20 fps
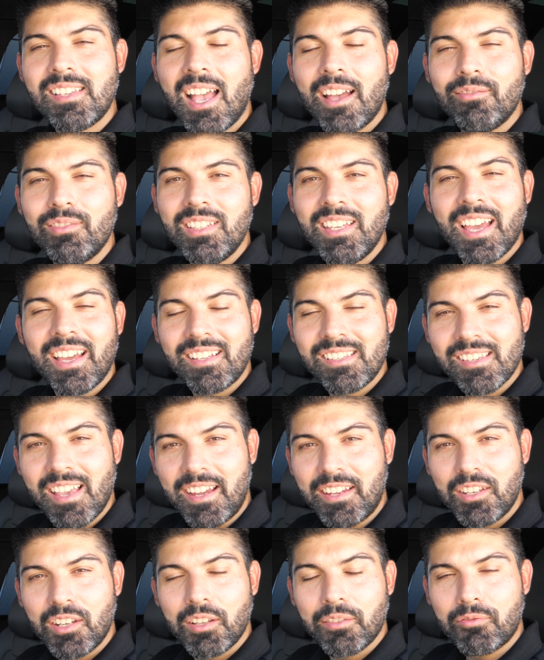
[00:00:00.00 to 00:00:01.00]
have the
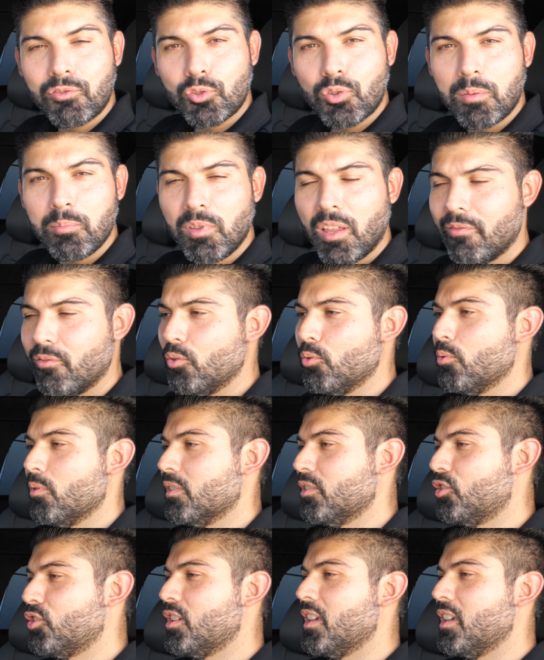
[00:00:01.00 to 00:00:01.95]
executive trim level, which